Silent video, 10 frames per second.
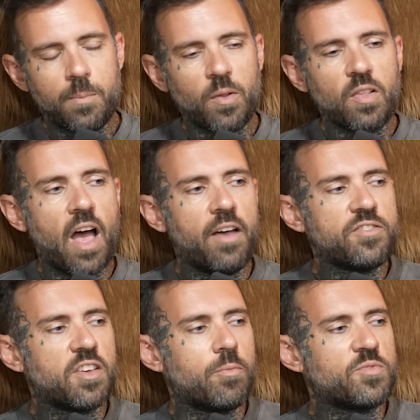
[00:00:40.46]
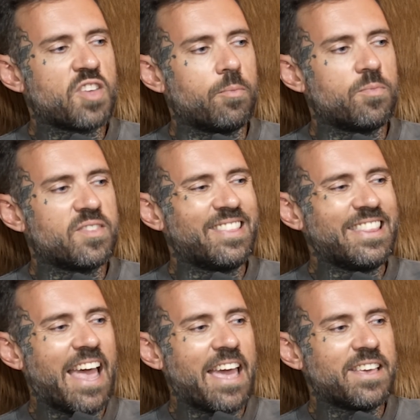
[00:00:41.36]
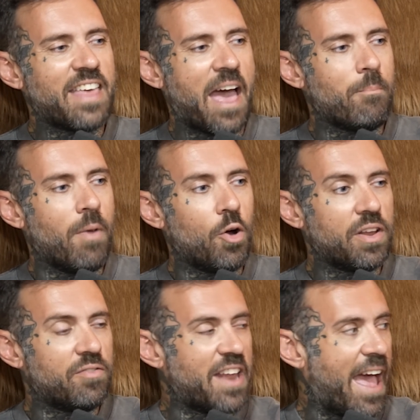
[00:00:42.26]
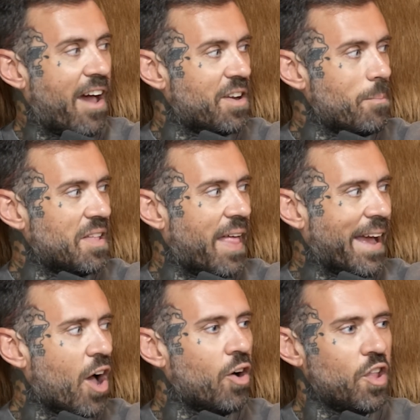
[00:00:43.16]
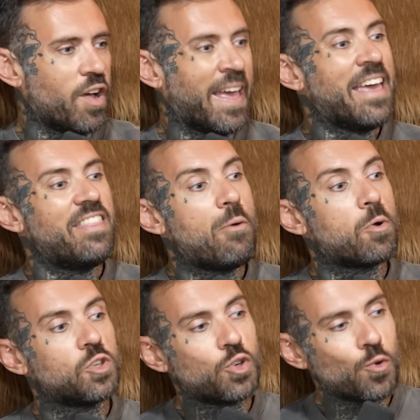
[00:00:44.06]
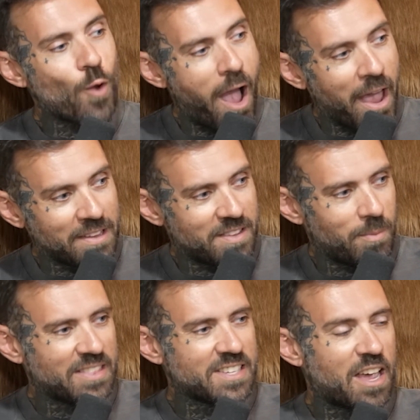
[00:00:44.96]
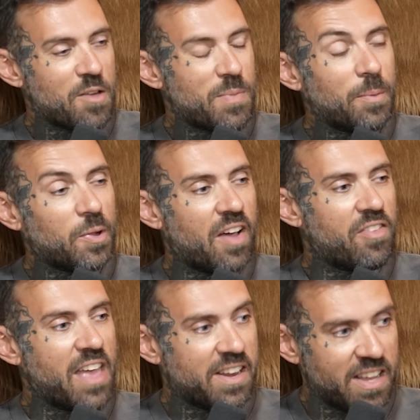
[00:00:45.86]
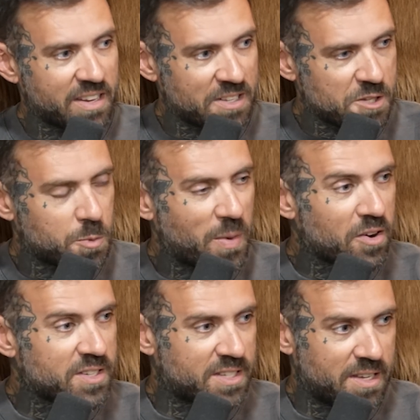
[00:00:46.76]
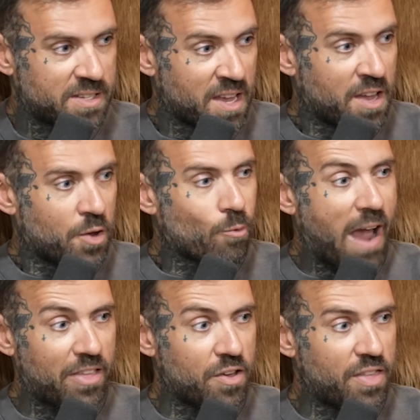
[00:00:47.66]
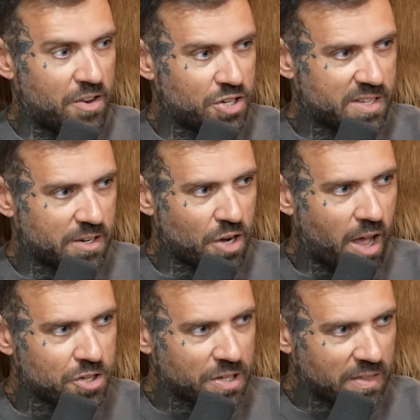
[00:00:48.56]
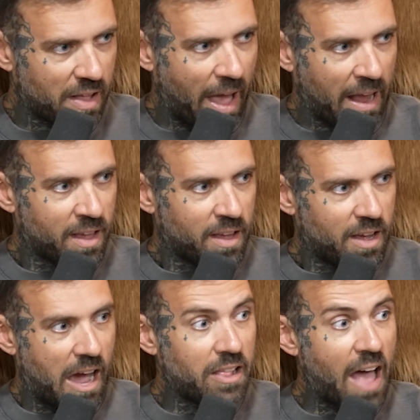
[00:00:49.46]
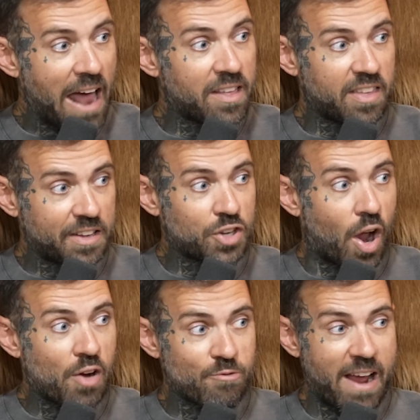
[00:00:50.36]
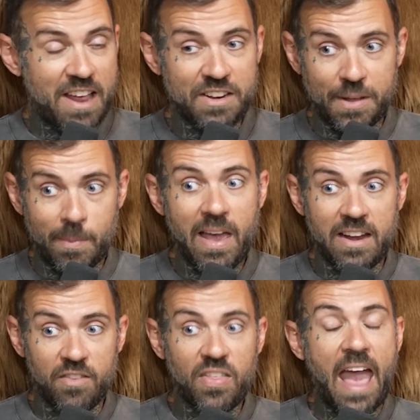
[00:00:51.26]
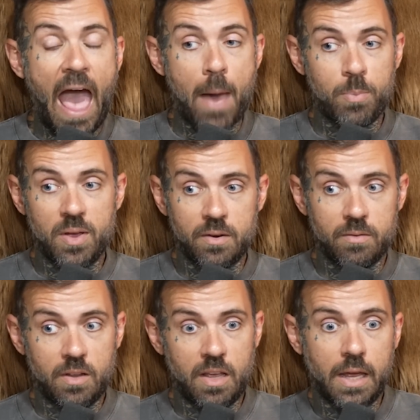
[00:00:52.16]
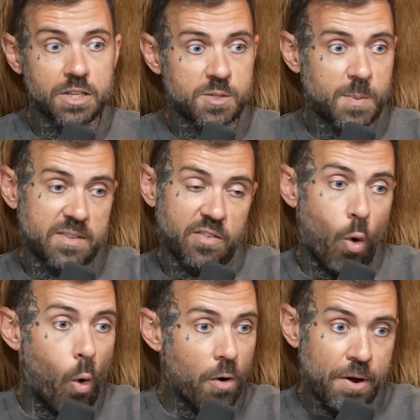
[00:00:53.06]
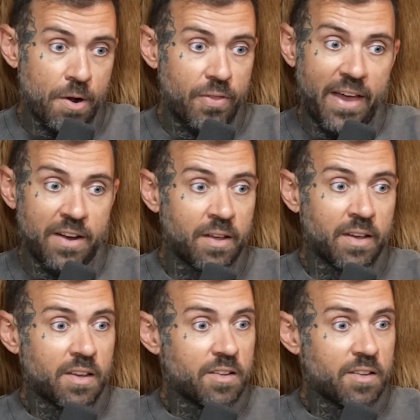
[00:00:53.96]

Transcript: People you know, love like, to, to lay that motive down and be like, "Oh, look, they were trying to make this happen." People love the idea of conspiracies rather than just acknowledging that like a lot of things are random and if they happen in a specific order, then